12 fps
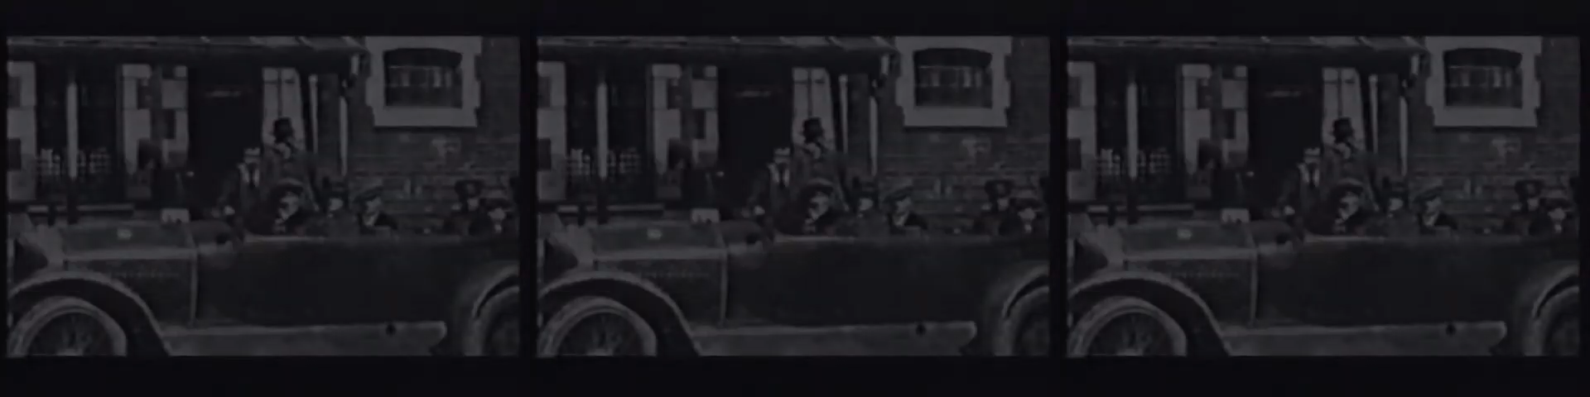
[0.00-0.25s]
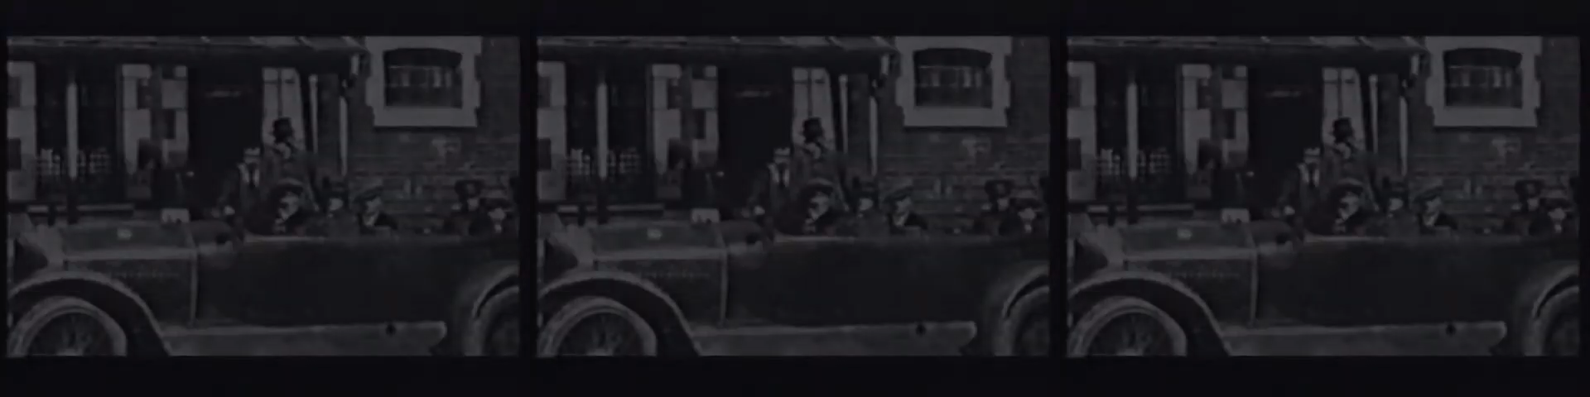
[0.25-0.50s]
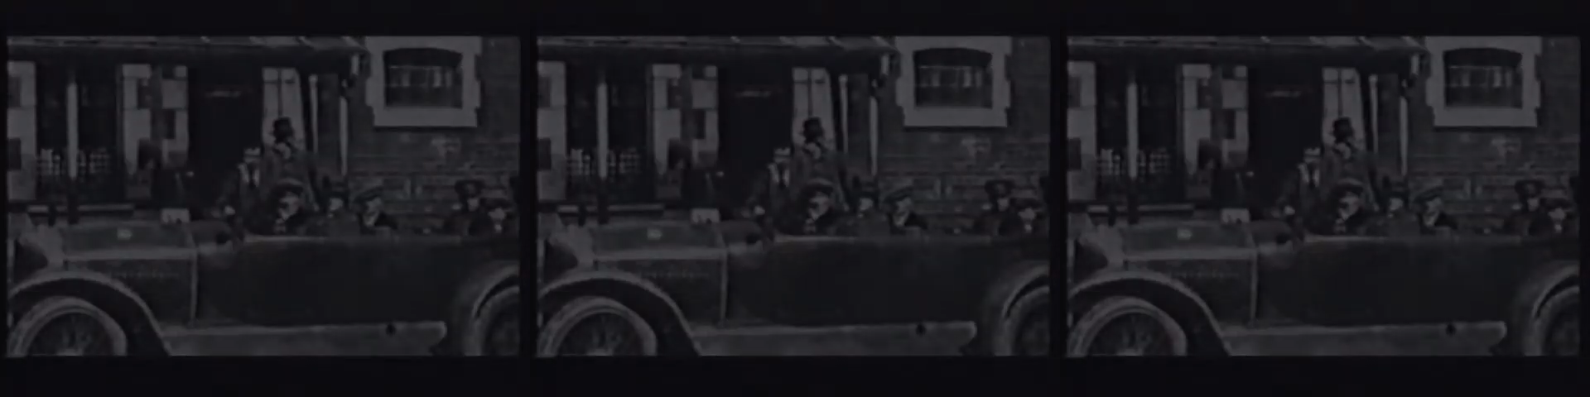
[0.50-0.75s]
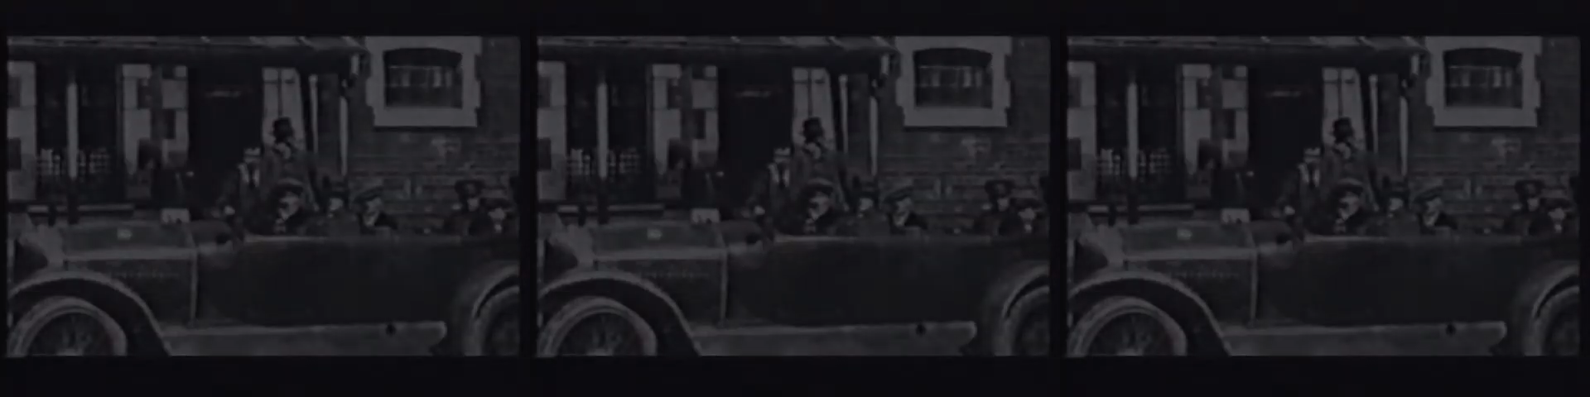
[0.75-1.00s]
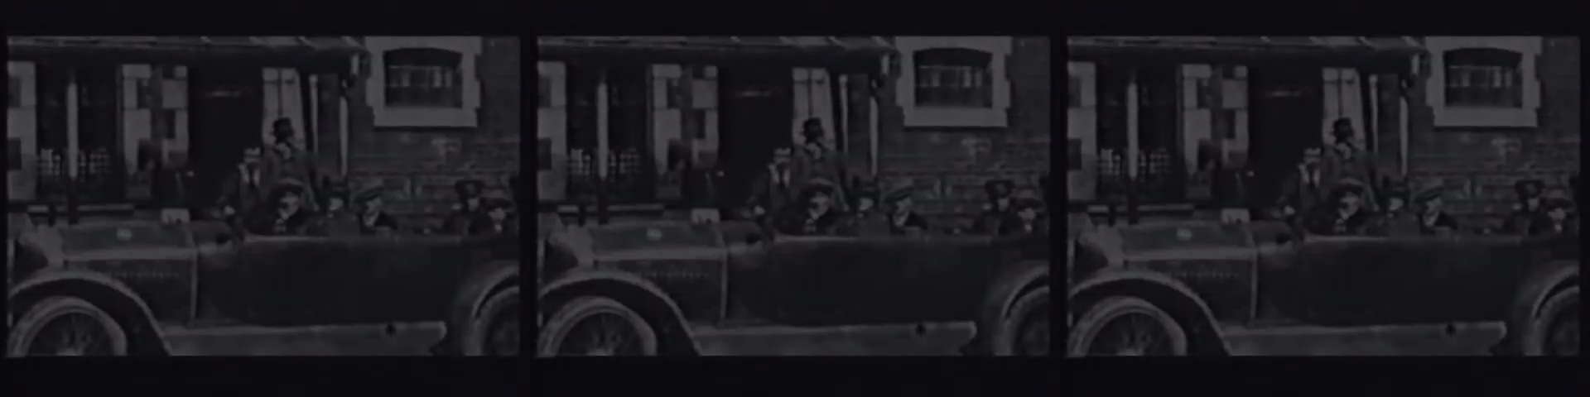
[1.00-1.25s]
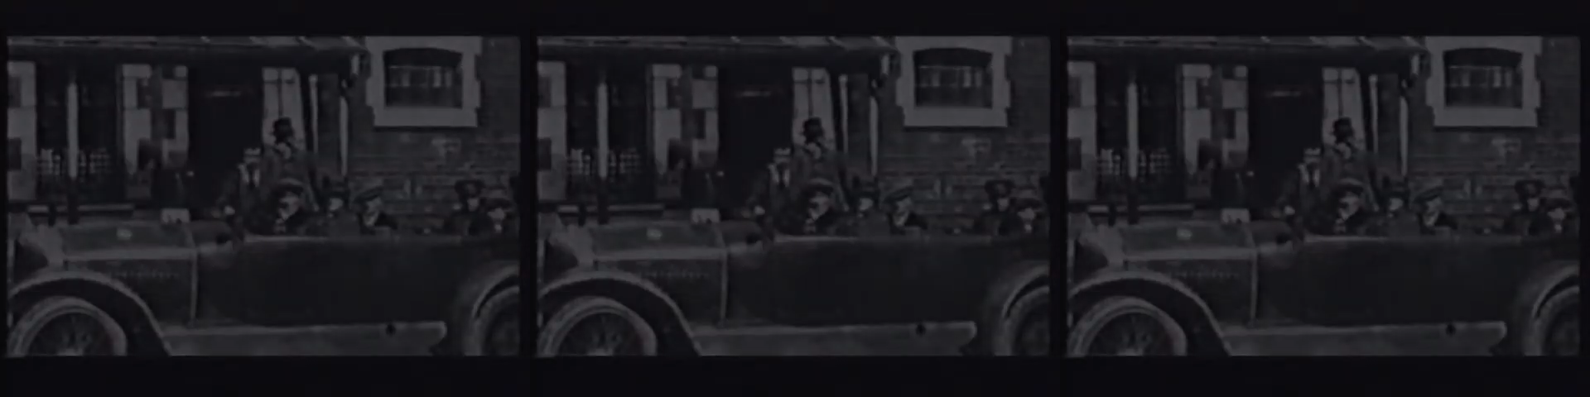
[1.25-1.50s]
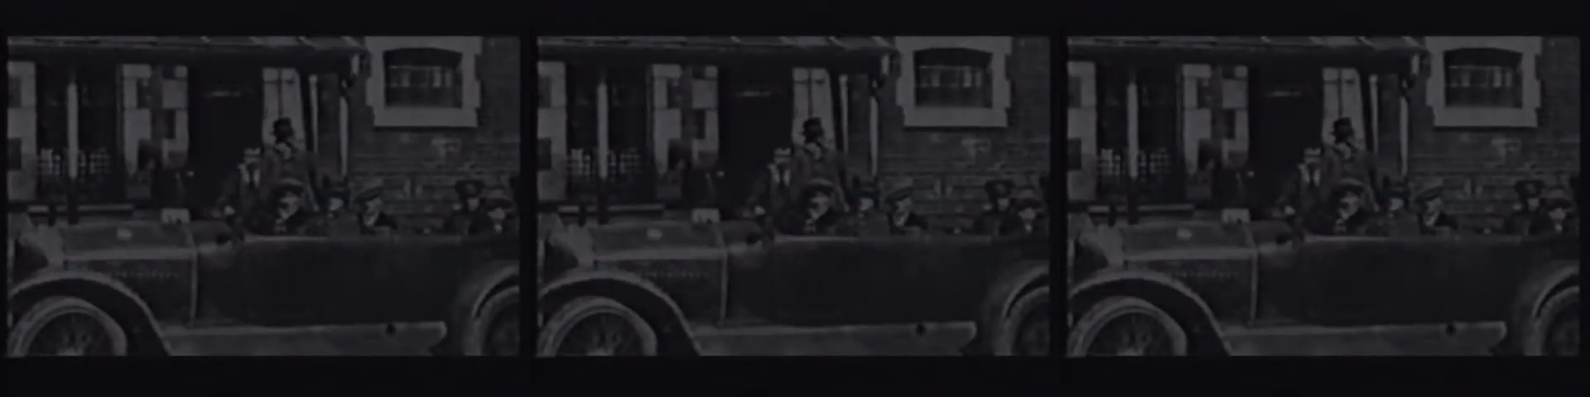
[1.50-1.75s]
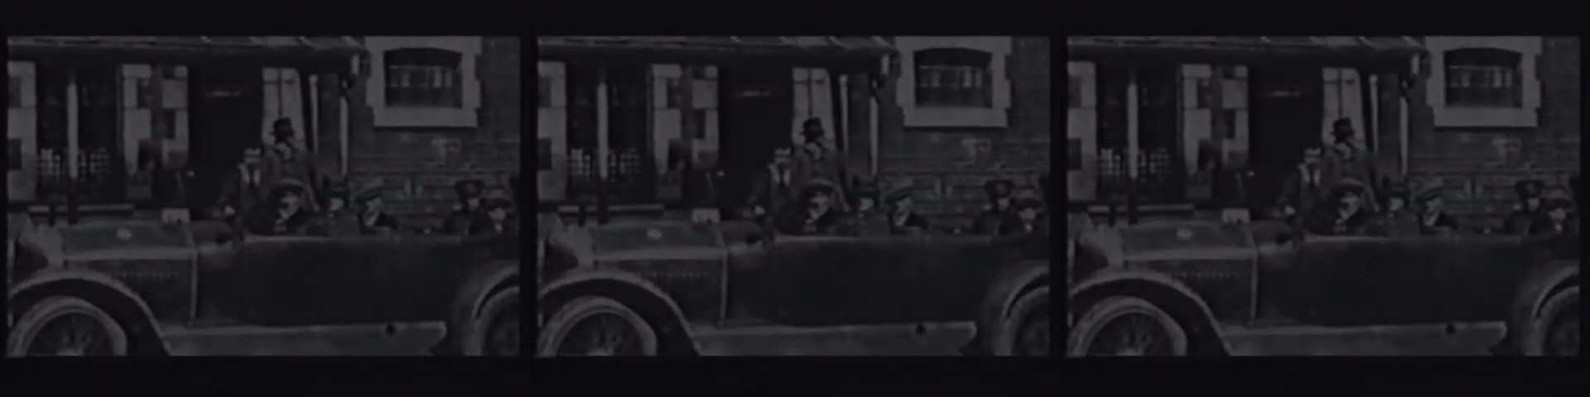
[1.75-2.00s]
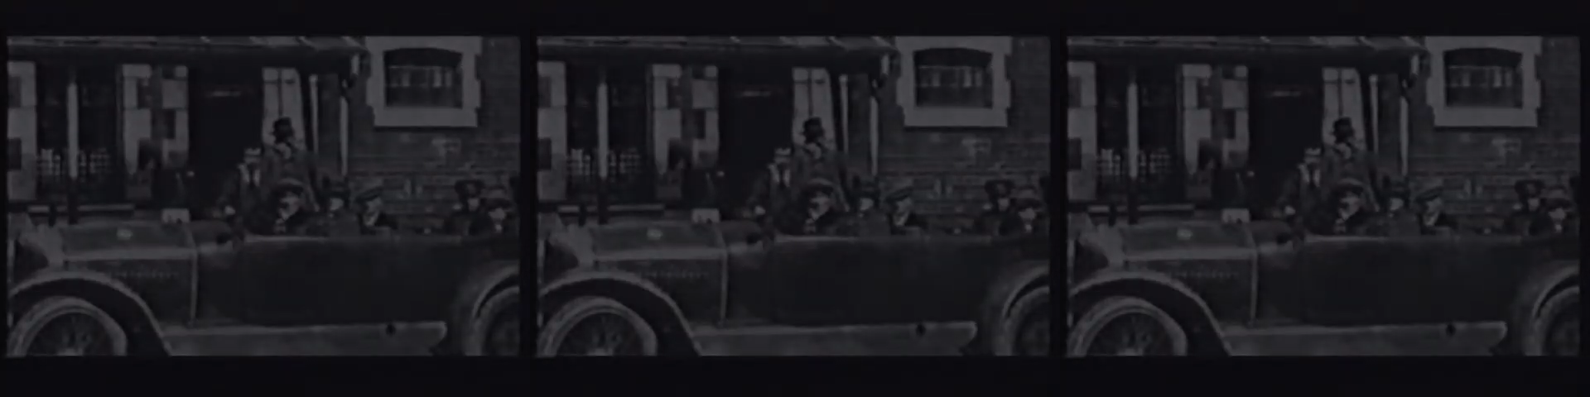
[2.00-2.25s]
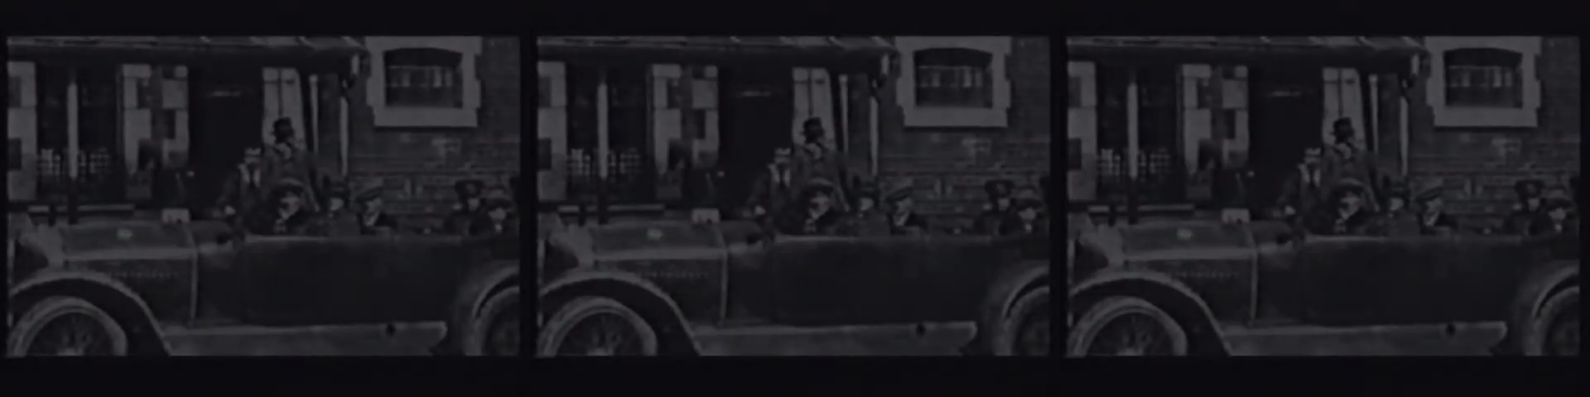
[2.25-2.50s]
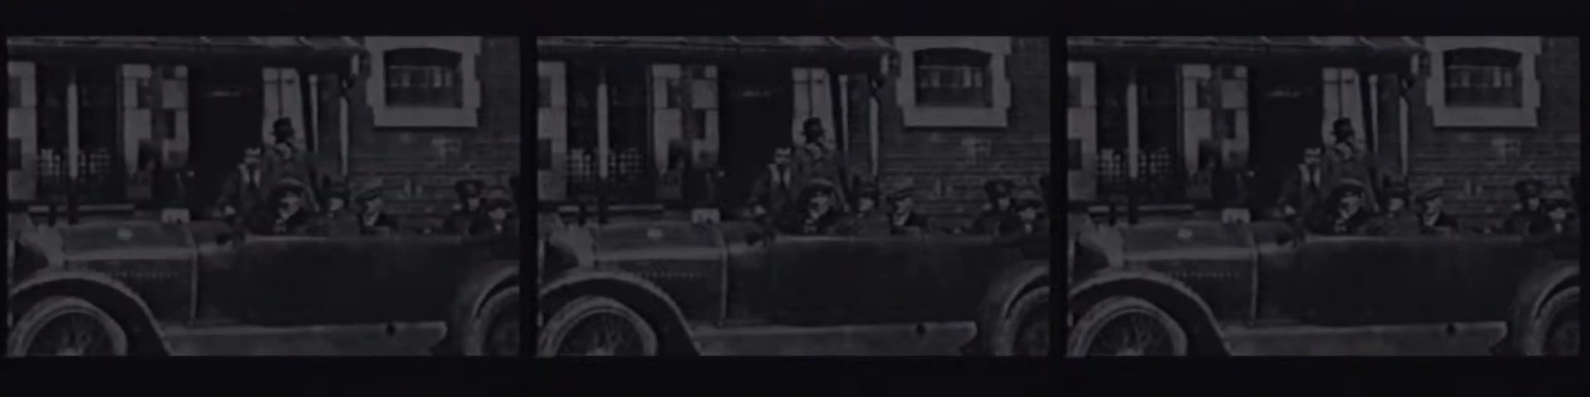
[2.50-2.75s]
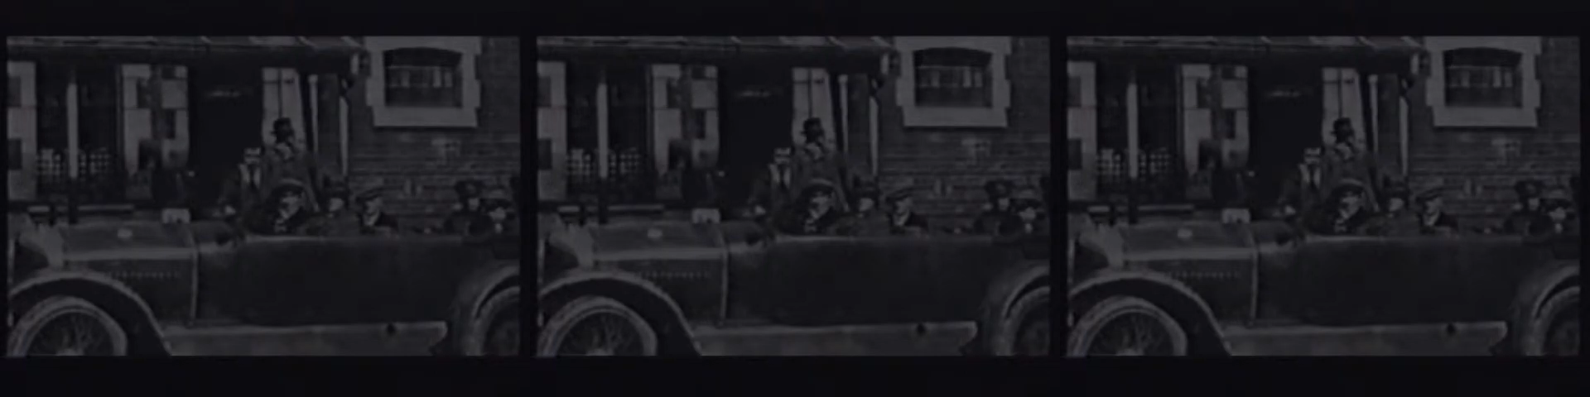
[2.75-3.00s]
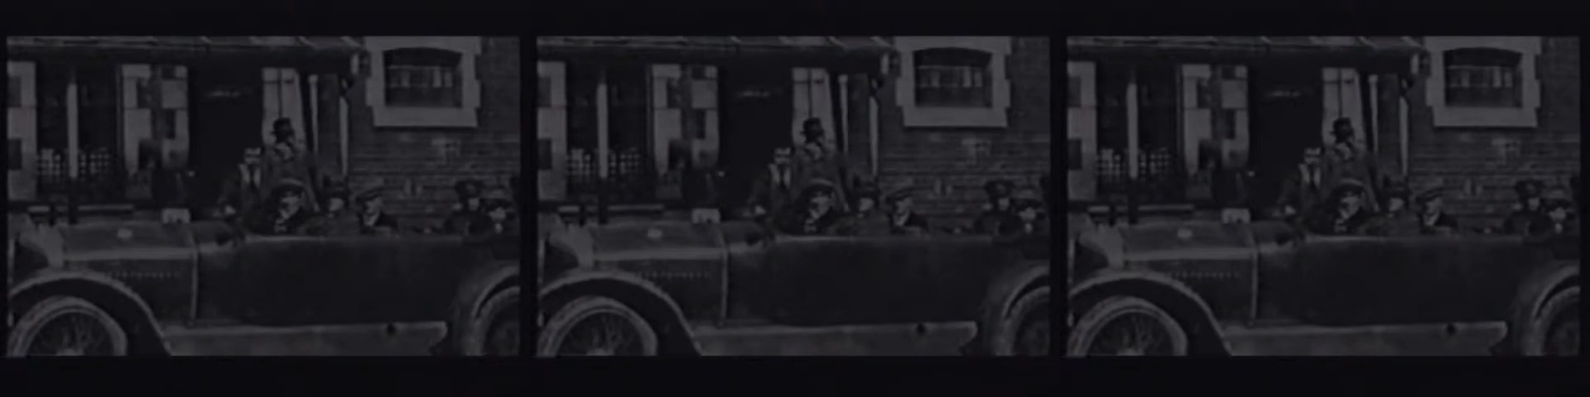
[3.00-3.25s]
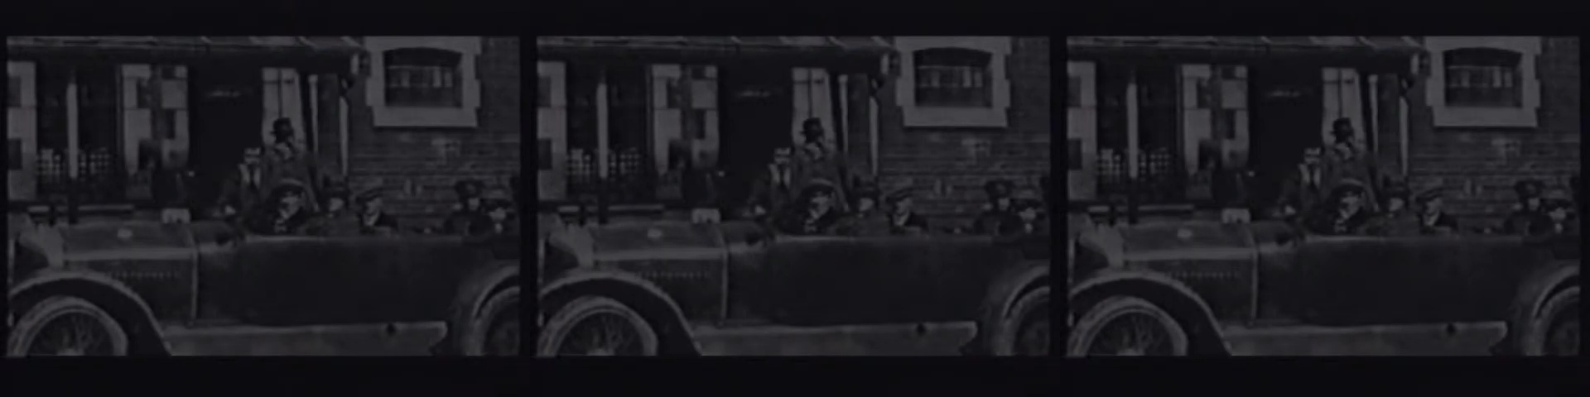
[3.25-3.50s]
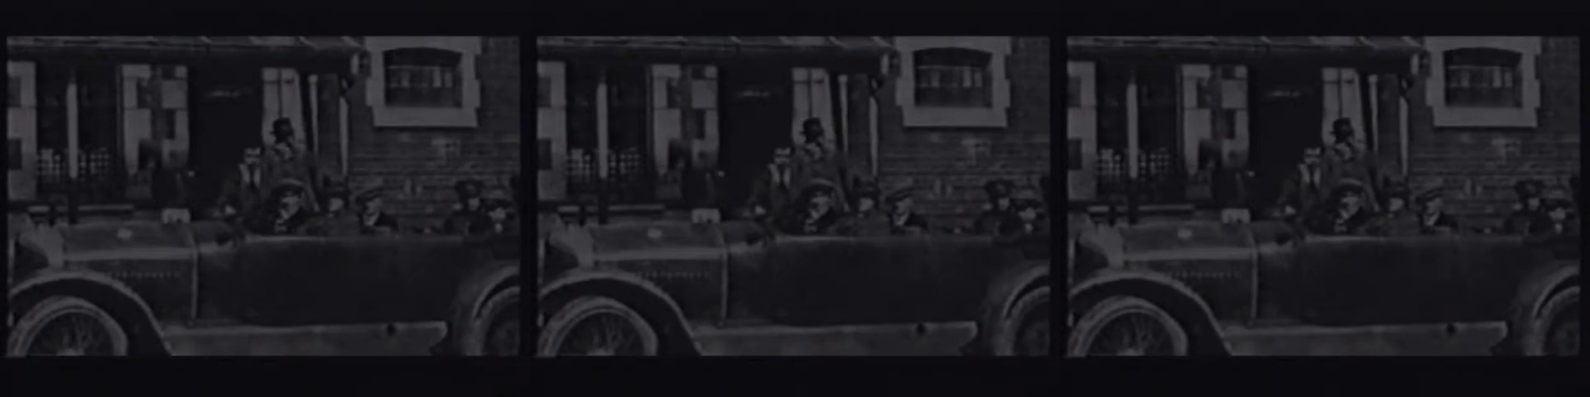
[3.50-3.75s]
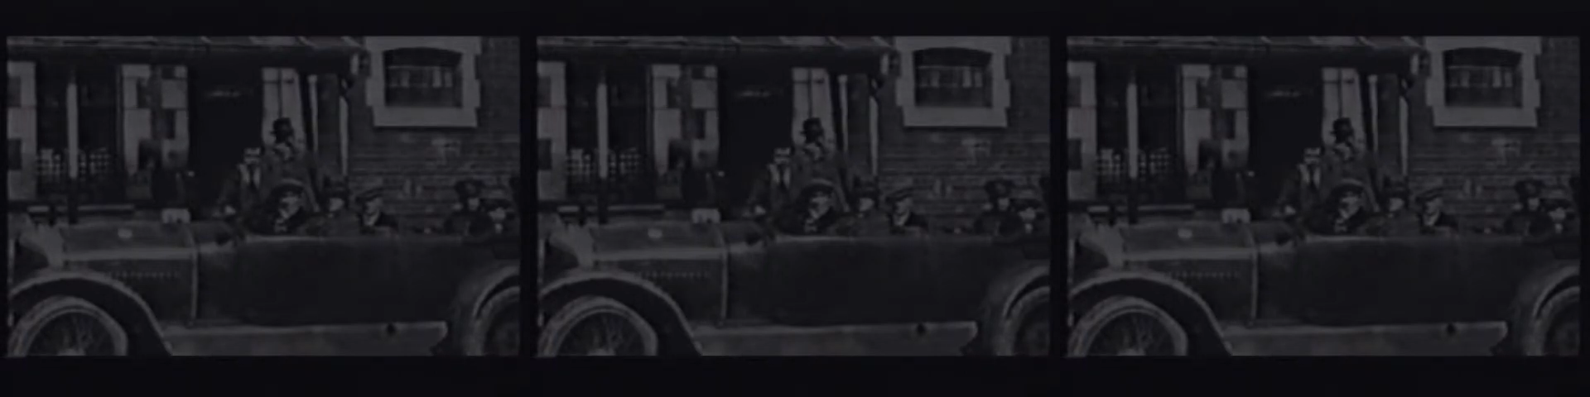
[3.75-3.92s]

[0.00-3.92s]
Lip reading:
No face is visible, so there are no lips to read.